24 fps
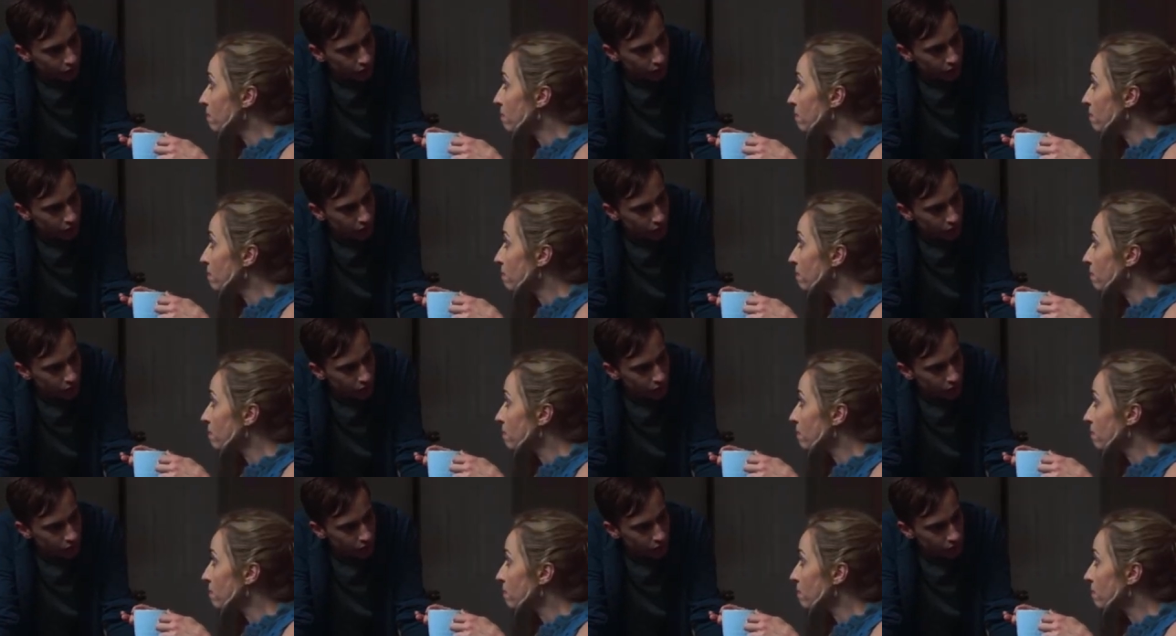
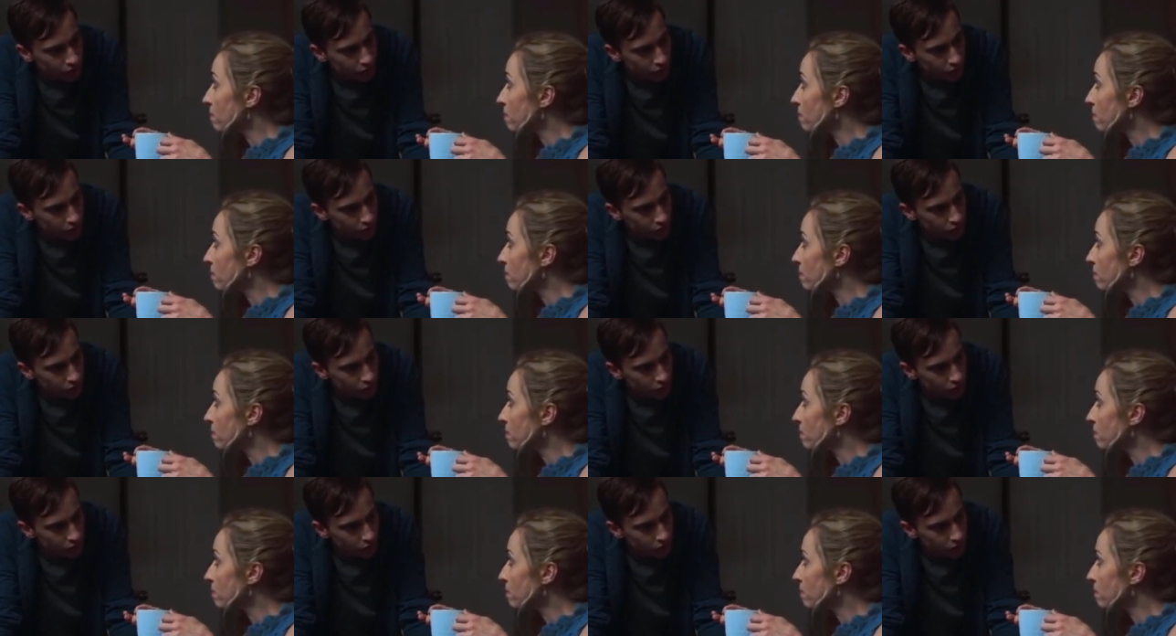
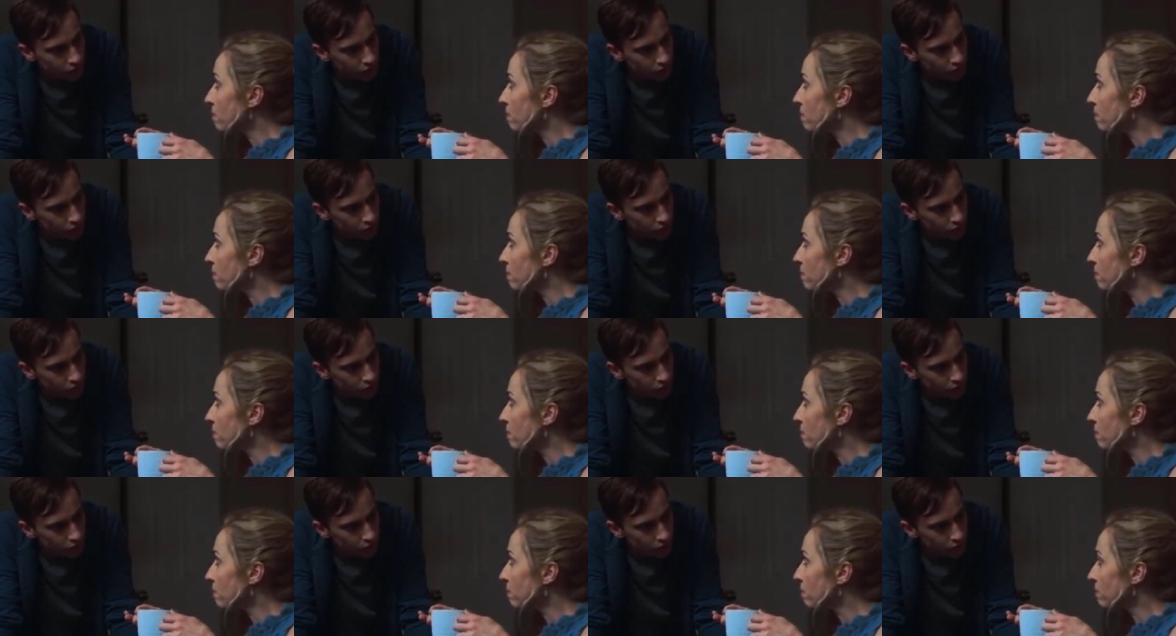
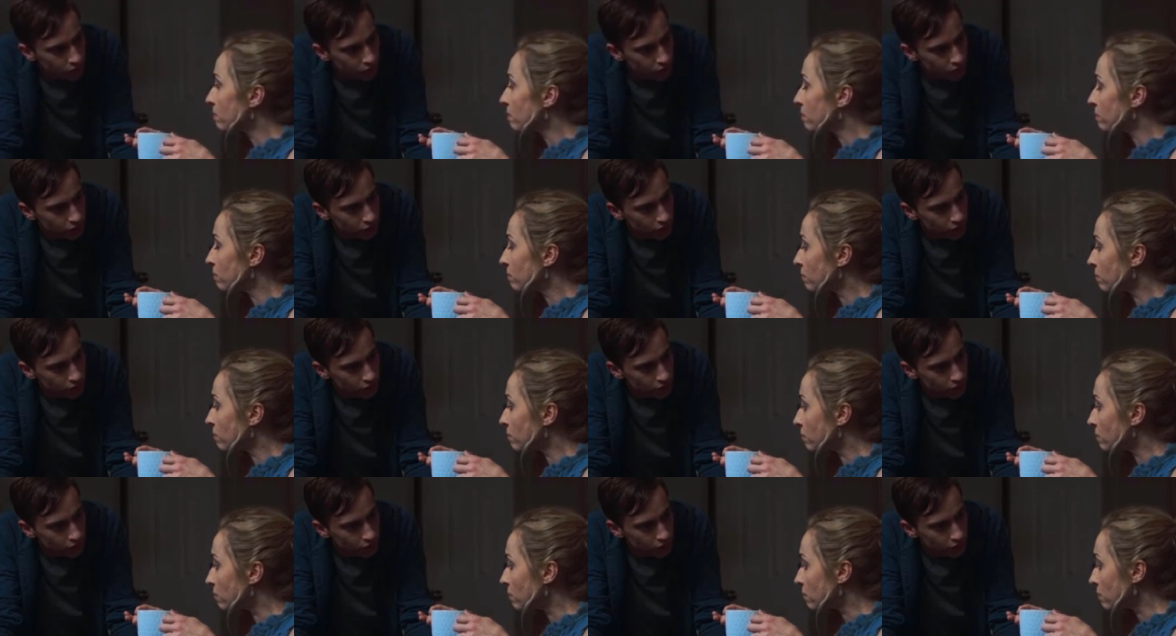
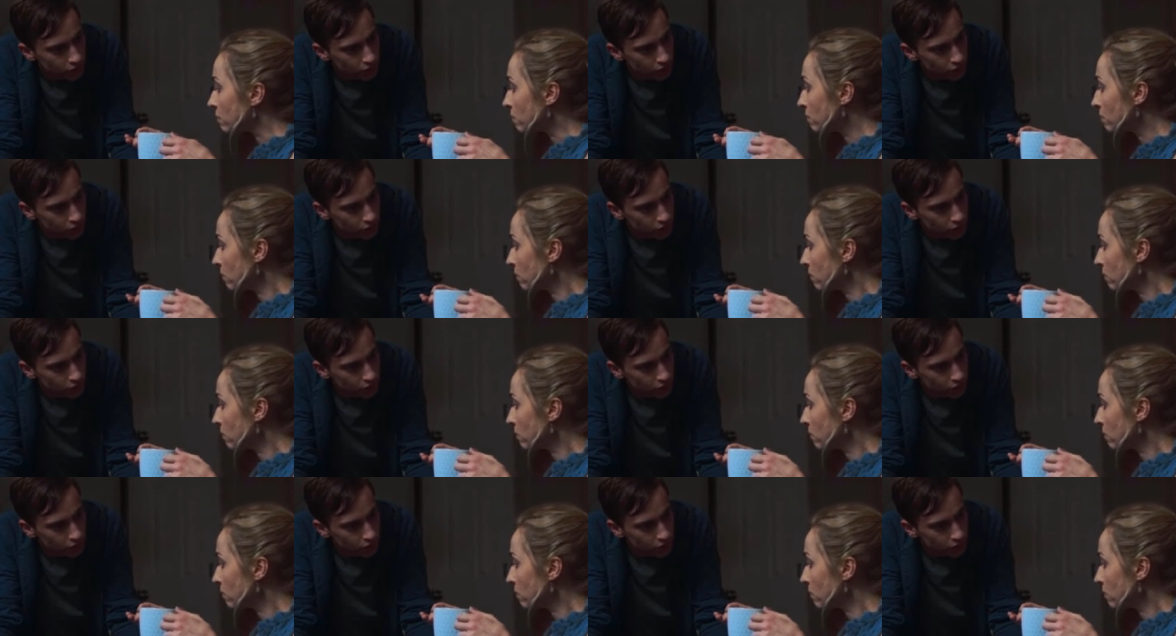Nothing is said.